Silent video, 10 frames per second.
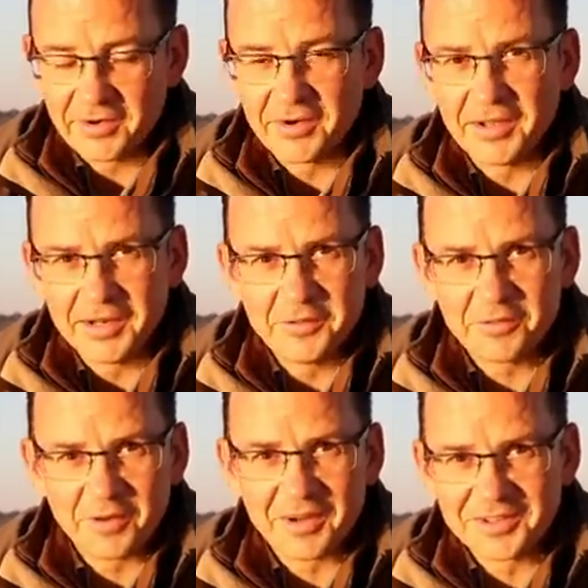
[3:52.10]
really
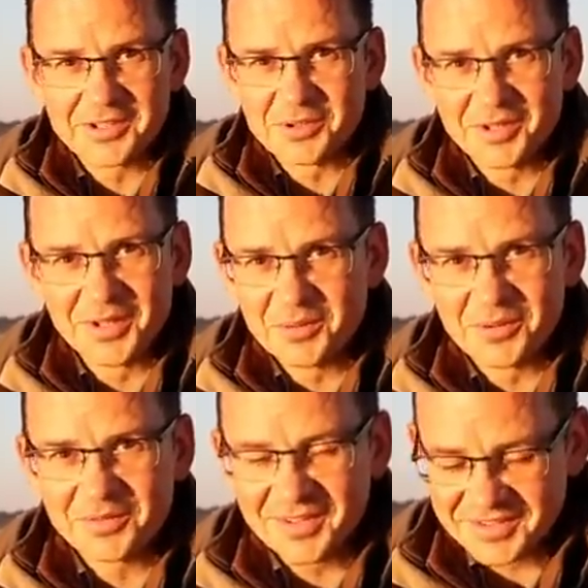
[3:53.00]
fun shooting
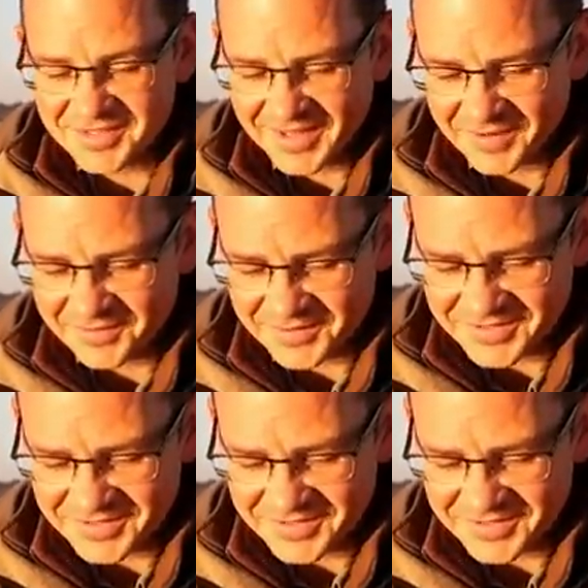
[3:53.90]
with this, I have to